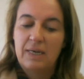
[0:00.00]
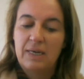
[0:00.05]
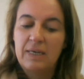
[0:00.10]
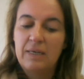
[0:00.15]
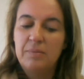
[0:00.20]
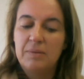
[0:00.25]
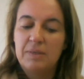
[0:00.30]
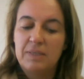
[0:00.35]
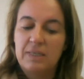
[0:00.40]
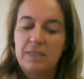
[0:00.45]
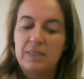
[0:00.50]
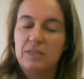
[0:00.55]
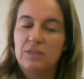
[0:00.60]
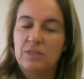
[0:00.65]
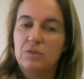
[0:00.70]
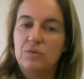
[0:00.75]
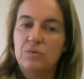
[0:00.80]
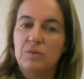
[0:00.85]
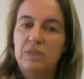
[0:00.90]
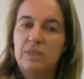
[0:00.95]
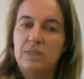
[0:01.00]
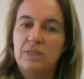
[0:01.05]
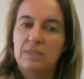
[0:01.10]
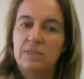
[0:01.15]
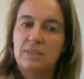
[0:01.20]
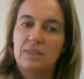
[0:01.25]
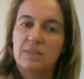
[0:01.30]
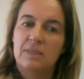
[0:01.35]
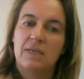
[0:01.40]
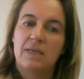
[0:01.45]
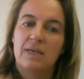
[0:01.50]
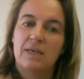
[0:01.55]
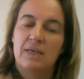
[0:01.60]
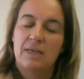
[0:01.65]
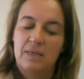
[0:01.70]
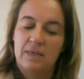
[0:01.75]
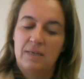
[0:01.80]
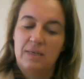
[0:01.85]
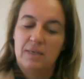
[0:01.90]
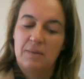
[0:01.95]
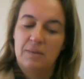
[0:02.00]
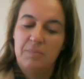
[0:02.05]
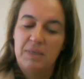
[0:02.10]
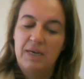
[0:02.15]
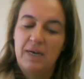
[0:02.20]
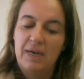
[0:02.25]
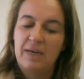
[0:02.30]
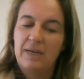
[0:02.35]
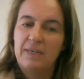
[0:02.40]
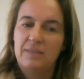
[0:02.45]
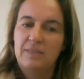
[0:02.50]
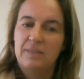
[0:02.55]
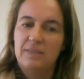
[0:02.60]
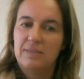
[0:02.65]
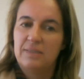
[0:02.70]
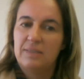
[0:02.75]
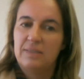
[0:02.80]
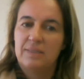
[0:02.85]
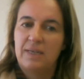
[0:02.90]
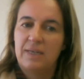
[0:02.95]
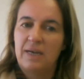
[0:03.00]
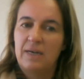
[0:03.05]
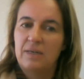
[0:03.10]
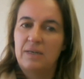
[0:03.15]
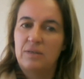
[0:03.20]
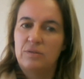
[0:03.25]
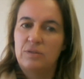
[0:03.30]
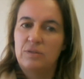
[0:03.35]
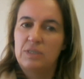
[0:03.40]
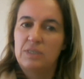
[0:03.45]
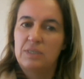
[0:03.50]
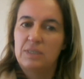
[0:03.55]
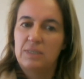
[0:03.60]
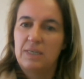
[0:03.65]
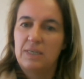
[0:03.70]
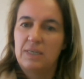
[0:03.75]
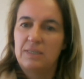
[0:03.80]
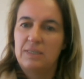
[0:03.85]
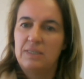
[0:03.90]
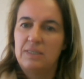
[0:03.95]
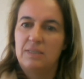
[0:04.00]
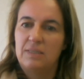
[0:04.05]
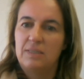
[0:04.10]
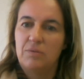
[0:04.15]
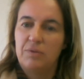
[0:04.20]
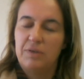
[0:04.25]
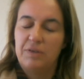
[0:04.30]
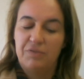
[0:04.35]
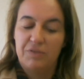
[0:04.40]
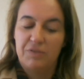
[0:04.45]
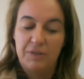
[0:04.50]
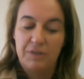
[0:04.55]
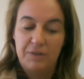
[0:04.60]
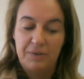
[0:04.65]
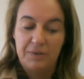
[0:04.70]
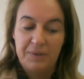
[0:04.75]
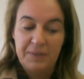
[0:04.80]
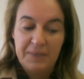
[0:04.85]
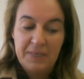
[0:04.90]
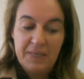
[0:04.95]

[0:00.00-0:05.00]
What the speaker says: Ribatejo is behind Tagus, that is the river.